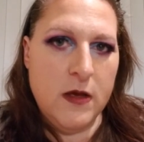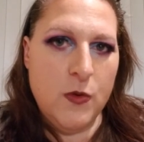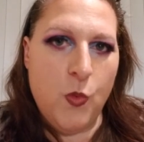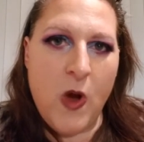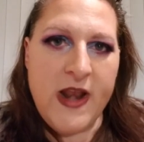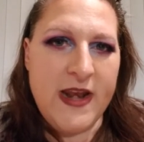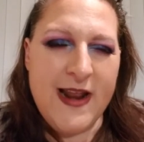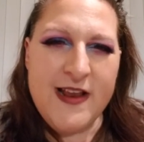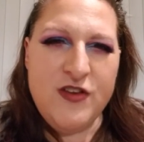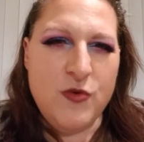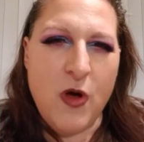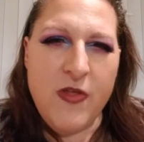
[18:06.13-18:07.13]
Why did I
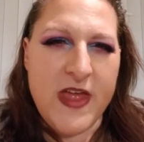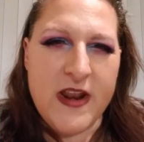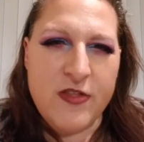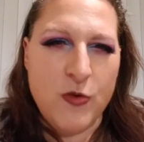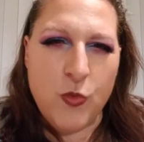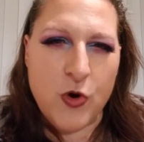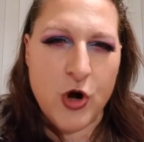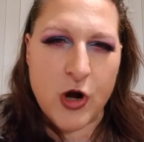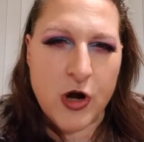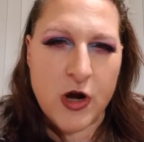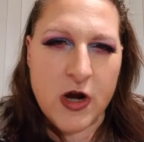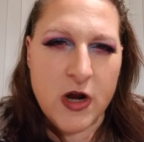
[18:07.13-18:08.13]
do all that other
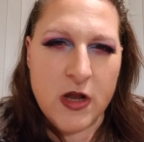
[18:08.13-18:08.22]
work?